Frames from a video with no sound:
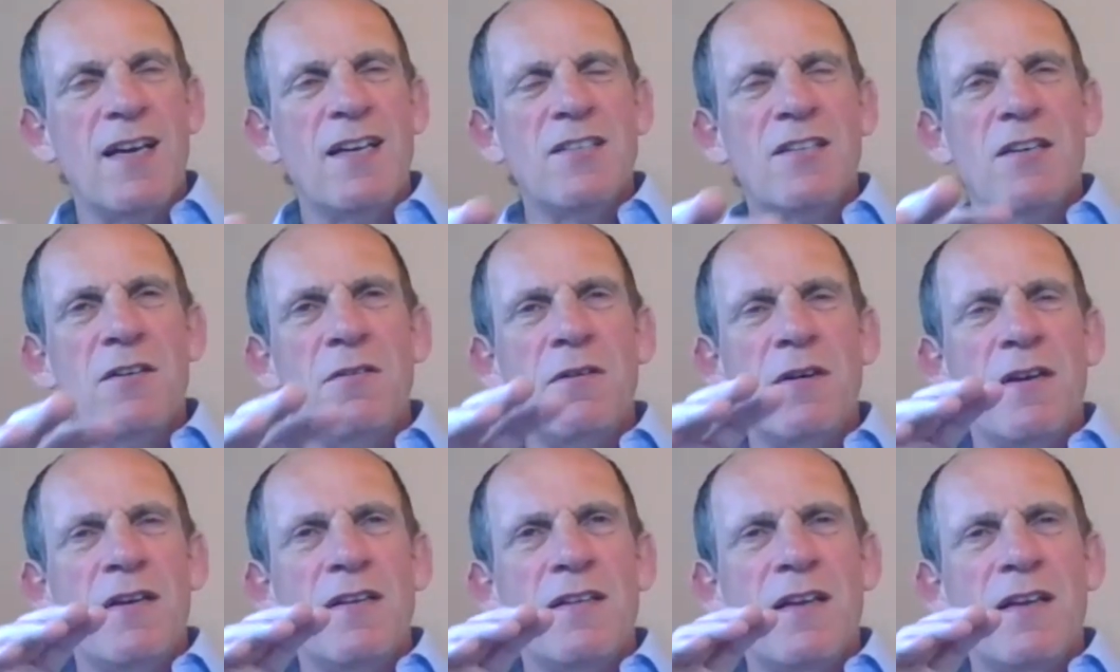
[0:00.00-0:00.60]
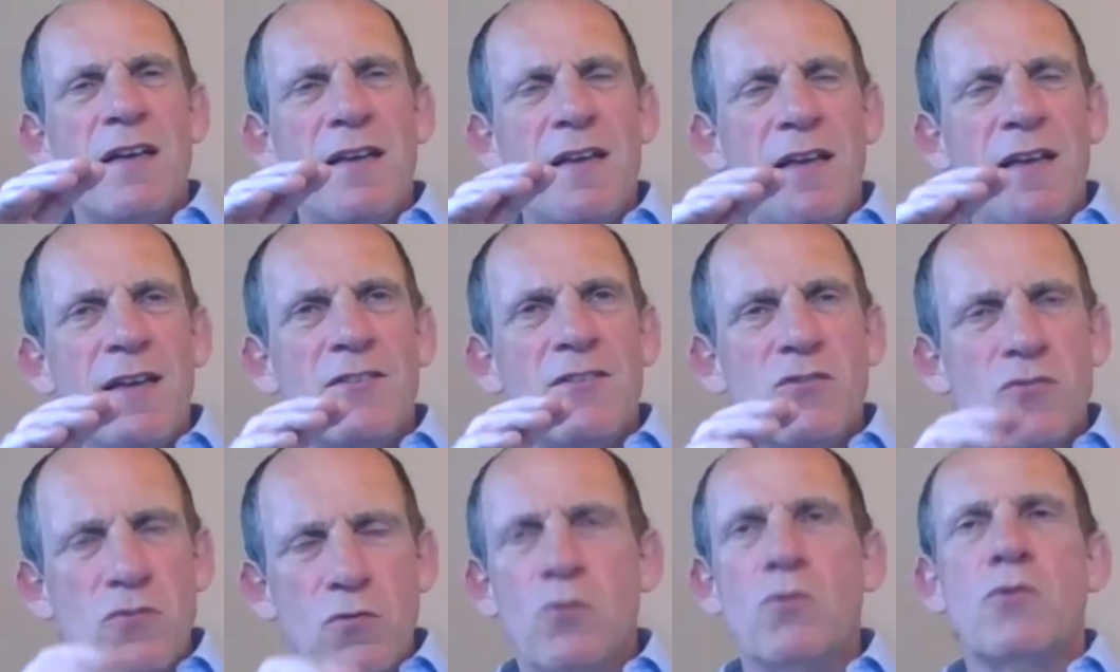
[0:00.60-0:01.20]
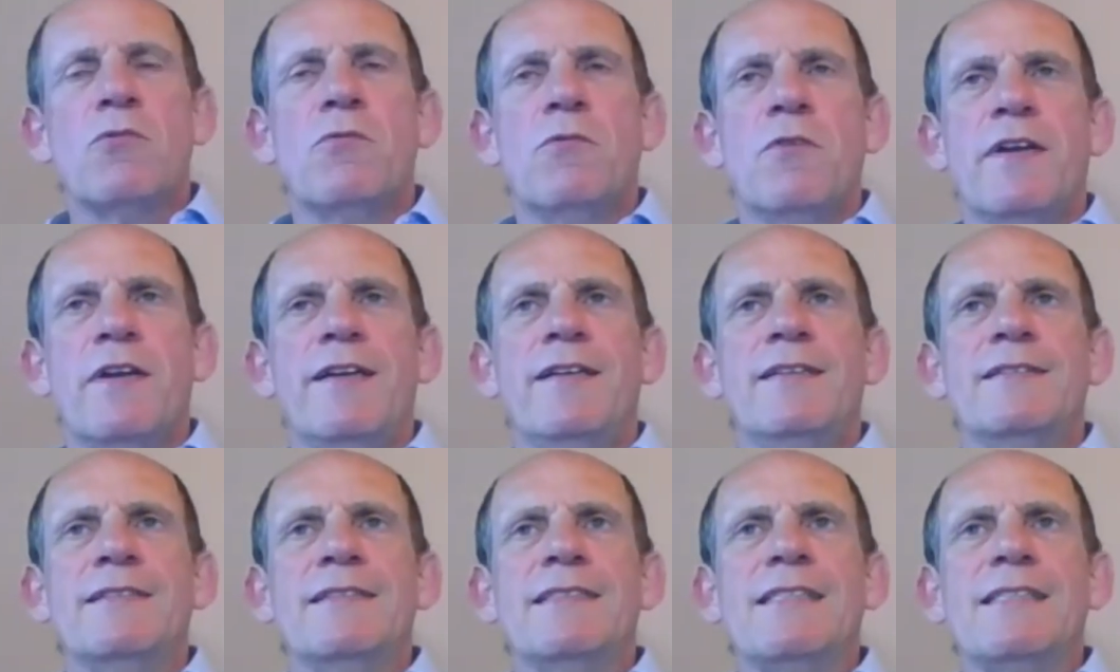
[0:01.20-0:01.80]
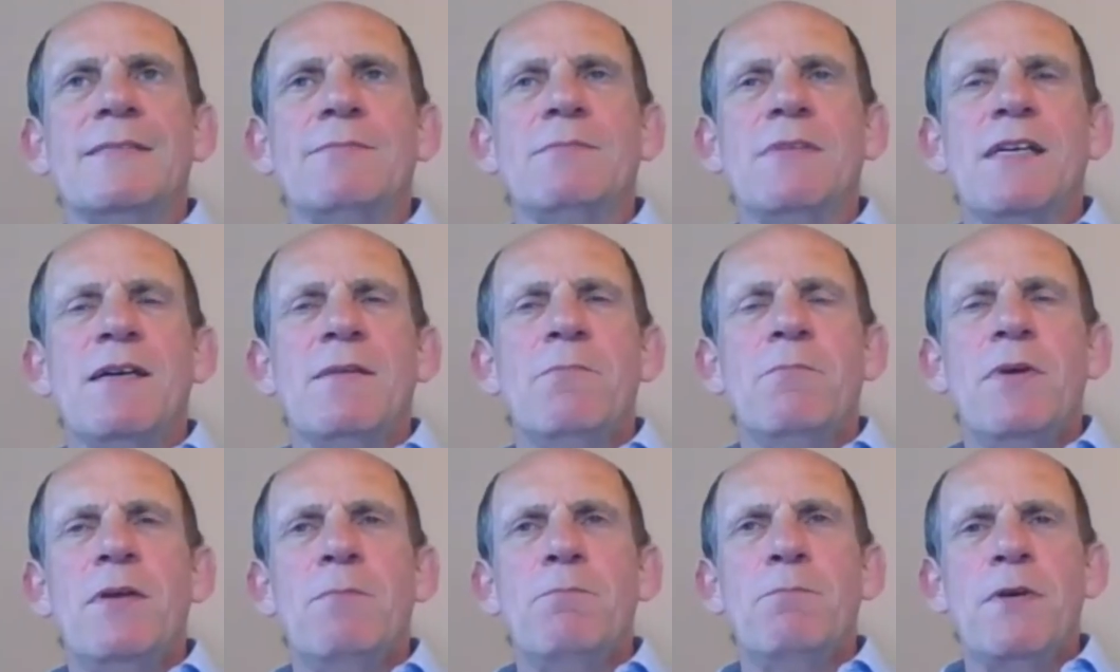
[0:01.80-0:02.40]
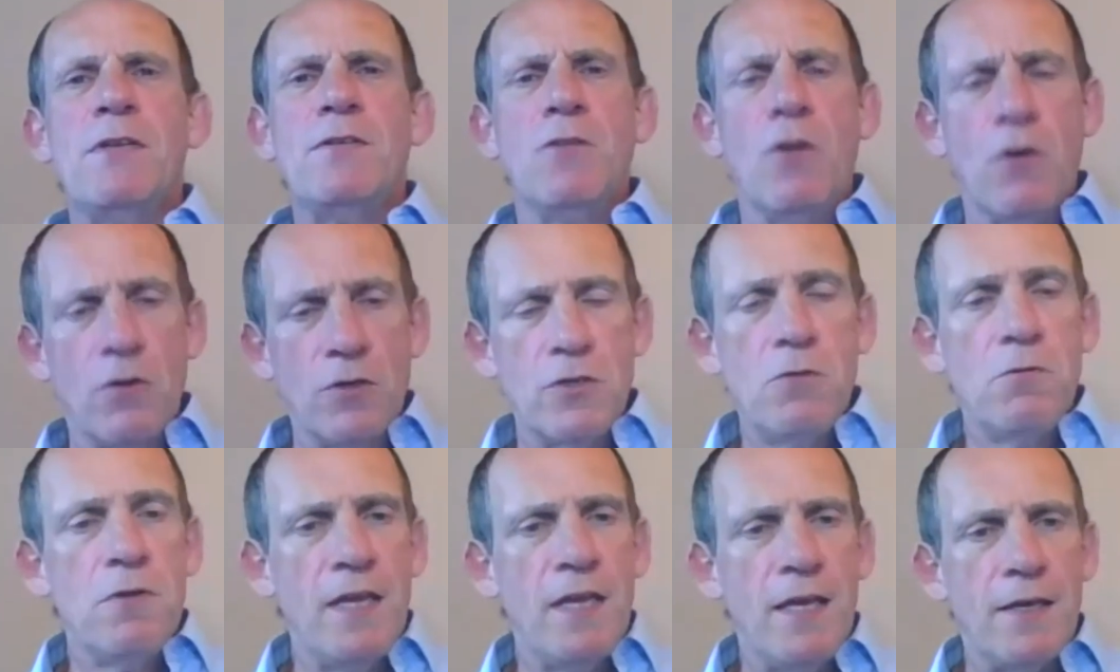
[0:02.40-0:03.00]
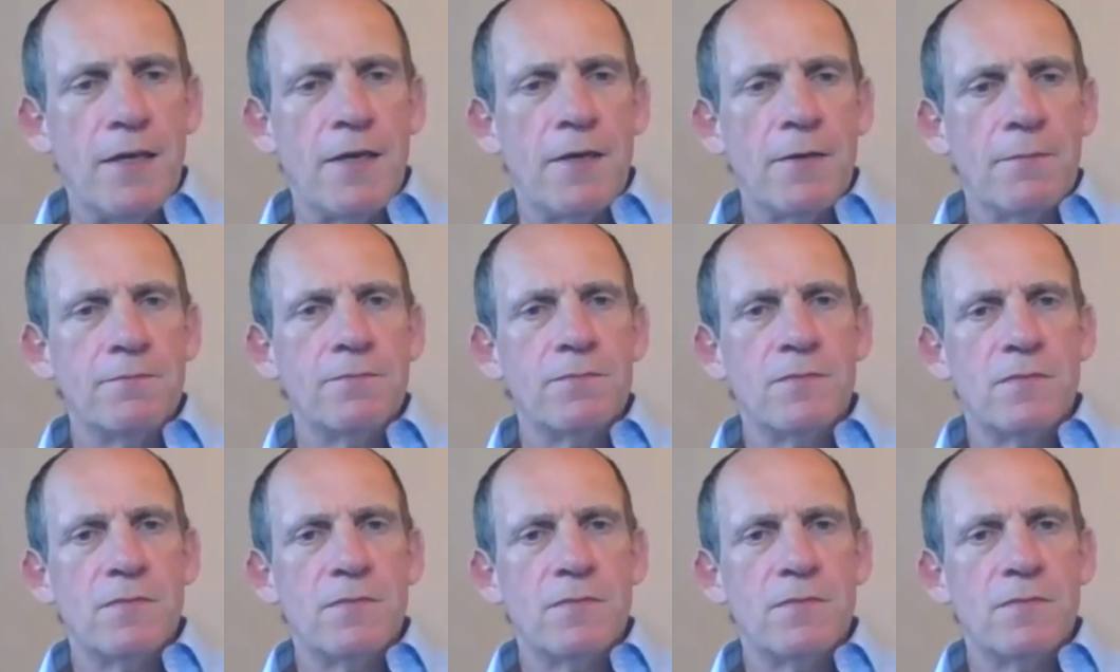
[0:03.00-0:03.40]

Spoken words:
So extraordinary, but not unique.